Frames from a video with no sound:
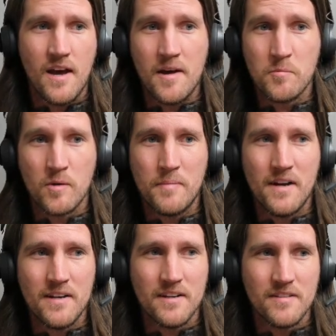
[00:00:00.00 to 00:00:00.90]
and we're
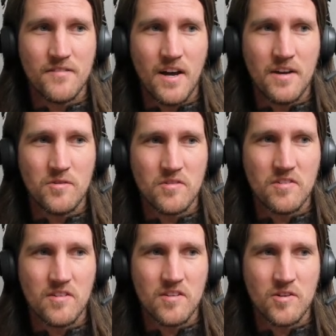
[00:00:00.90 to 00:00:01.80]
appending the
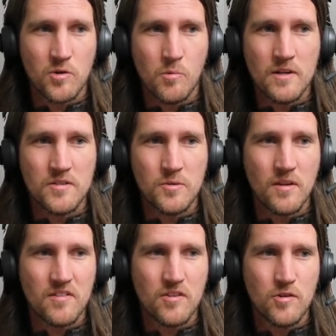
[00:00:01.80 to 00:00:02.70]
values 0, 1, 2 in
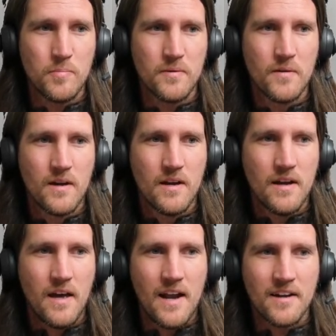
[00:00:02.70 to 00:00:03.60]
this loop,
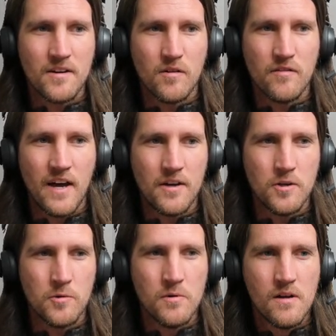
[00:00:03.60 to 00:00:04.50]
adding a null
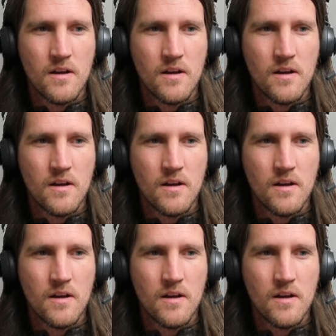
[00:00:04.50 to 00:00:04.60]
value,